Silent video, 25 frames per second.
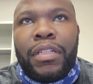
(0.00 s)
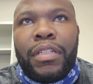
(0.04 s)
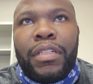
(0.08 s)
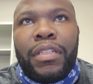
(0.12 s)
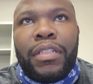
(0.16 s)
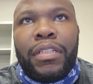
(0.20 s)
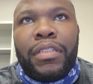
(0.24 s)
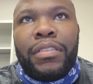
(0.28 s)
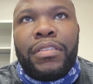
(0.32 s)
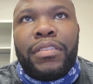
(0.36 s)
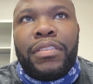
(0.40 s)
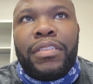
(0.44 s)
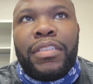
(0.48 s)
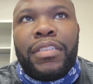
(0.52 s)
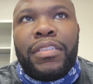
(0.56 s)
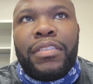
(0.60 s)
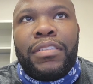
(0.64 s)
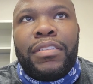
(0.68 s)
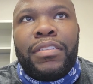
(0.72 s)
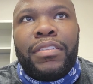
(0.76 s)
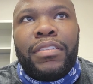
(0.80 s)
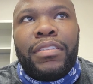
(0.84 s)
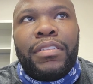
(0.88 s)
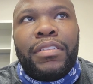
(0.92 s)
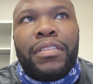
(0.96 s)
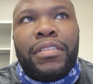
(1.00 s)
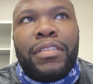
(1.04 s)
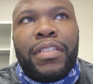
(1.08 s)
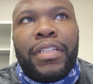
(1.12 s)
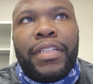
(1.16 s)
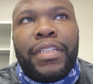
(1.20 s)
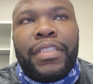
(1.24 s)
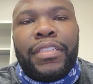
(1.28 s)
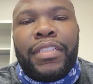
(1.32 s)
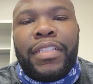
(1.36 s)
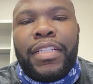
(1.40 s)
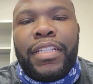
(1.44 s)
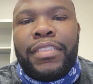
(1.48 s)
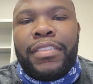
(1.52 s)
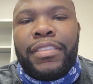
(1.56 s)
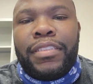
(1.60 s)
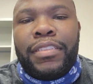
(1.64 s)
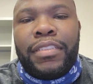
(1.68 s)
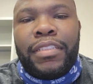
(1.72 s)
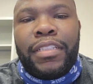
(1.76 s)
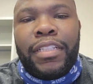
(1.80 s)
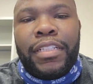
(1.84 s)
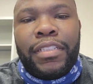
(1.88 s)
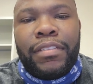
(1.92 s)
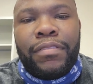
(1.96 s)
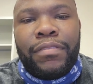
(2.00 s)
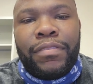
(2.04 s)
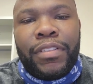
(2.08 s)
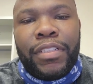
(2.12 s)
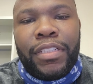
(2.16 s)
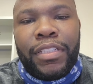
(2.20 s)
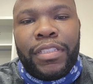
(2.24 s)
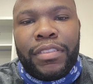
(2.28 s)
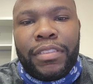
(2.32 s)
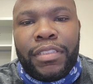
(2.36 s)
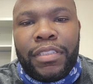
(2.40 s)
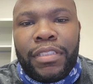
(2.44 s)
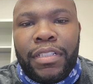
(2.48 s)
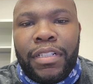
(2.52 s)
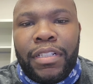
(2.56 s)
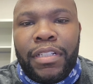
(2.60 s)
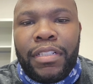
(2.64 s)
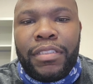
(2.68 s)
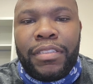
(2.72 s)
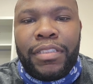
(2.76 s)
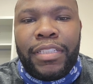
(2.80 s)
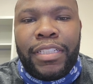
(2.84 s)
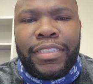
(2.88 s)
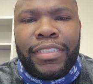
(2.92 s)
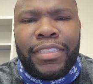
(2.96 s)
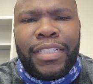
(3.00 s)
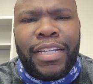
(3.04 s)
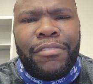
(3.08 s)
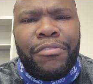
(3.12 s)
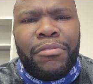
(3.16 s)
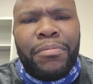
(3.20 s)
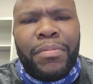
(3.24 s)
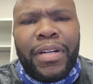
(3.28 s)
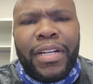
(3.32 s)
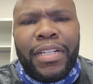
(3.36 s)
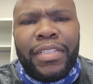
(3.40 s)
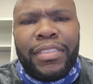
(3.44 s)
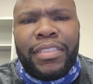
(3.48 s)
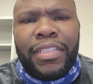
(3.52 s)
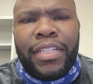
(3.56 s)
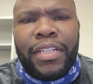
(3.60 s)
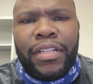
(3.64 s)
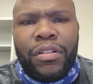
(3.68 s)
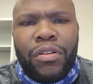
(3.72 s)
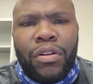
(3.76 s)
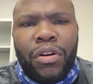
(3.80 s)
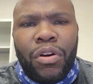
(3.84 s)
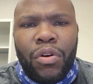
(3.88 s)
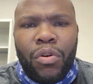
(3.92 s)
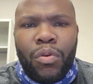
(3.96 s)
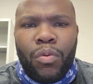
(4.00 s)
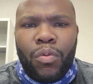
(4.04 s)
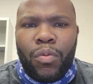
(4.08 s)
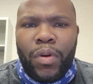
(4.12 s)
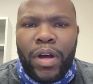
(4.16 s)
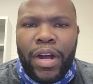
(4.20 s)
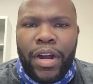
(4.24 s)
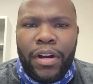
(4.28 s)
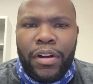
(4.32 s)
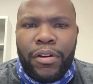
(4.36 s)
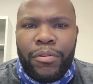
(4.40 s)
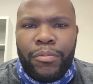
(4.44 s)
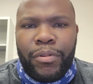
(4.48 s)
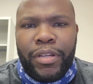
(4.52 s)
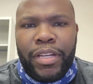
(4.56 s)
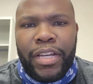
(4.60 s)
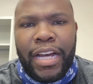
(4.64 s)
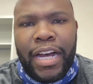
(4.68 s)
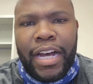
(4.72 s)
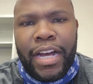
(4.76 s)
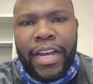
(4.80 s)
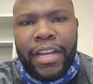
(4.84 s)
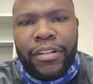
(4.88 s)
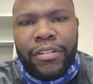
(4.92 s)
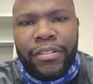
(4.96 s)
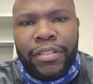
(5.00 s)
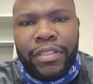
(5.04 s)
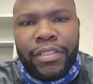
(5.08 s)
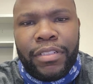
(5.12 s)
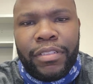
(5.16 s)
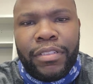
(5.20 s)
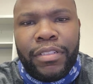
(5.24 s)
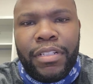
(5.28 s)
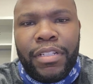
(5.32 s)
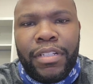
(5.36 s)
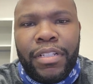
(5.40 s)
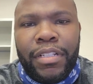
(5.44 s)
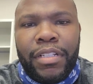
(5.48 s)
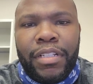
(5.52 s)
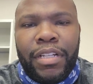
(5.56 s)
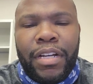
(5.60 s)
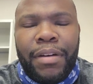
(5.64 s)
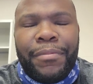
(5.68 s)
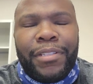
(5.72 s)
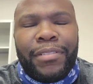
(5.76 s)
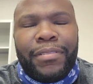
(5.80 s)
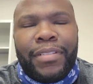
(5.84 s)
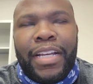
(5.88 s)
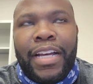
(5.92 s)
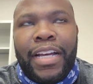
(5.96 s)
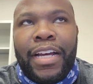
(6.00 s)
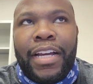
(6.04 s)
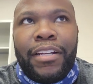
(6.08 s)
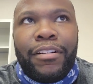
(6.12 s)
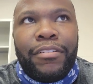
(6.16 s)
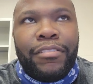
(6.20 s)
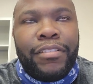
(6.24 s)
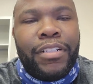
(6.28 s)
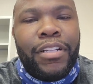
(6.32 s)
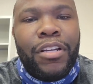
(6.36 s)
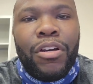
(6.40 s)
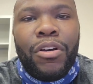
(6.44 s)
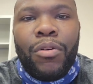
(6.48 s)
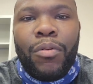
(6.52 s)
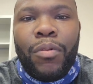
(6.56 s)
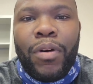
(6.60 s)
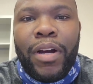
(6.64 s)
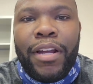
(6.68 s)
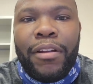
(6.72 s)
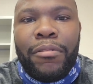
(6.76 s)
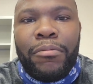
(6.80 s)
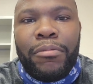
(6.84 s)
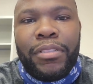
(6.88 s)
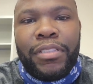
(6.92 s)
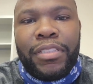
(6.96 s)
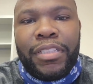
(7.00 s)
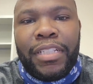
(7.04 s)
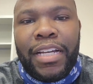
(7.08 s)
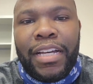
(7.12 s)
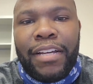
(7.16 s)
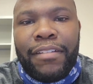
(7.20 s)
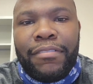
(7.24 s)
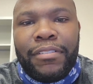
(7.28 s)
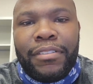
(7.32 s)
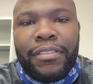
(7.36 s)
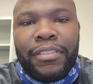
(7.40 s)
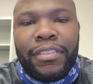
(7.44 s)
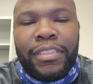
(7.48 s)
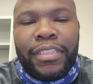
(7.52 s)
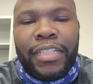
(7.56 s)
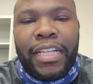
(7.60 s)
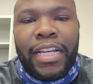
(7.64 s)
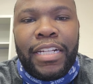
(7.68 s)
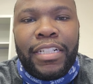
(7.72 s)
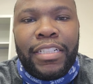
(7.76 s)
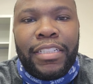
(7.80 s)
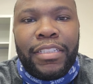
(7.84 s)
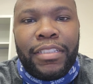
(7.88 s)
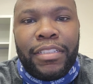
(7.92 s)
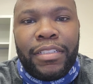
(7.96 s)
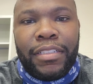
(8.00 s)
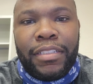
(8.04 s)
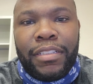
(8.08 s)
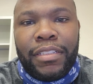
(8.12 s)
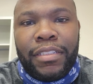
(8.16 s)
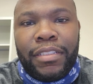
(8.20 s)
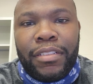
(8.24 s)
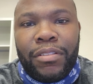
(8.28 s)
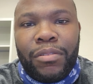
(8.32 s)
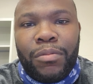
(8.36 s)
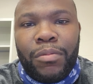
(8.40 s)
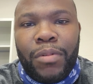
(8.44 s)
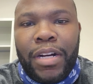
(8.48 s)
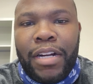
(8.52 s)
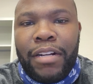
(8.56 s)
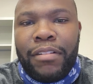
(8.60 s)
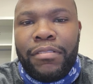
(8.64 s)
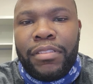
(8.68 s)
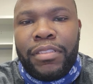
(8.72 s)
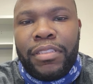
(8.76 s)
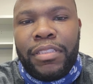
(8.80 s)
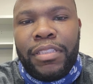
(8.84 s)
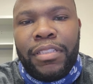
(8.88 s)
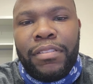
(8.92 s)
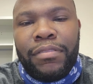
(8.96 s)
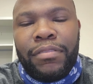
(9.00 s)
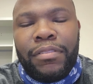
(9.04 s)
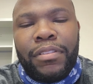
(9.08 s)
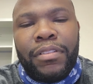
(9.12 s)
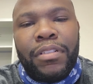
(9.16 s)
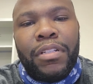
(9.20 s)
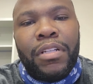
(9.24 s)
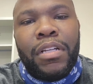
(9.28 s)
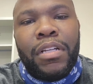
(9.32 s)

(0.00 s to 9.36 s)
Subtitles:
it's just like let's think of things in context. Everybody's saying, "Oh, why aren't we hiring? I mean, hiring. Why aren't we signing a wide receiver?"